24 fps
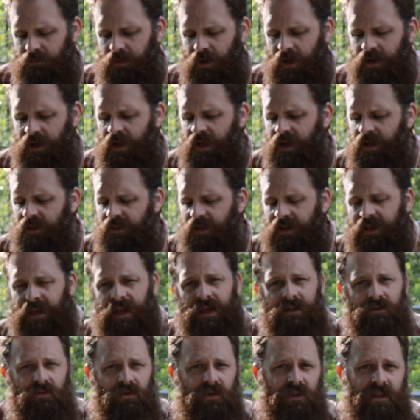but the
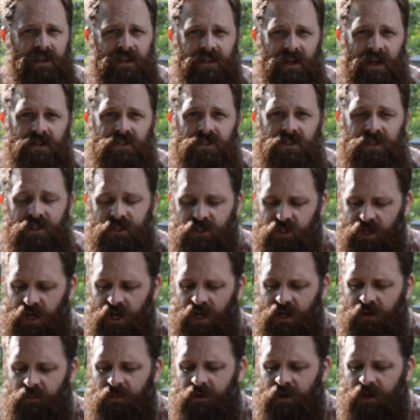Kent really does the
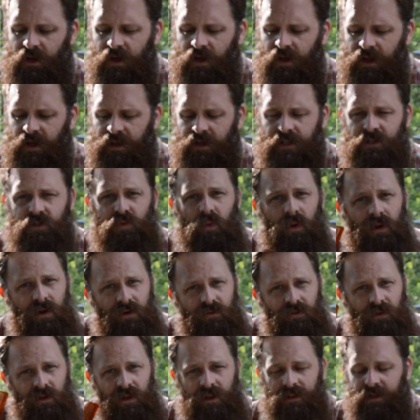job, and it's
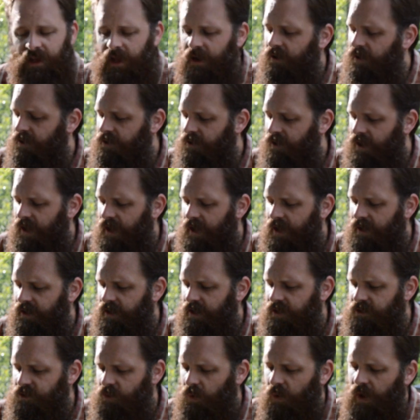wonderful on the hair on your head
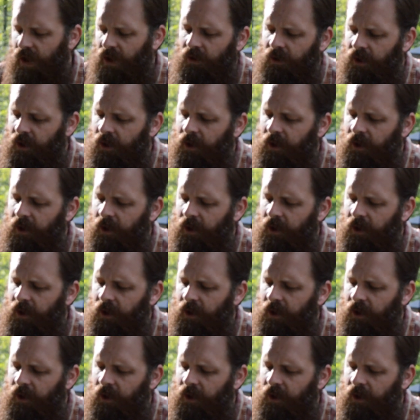as well.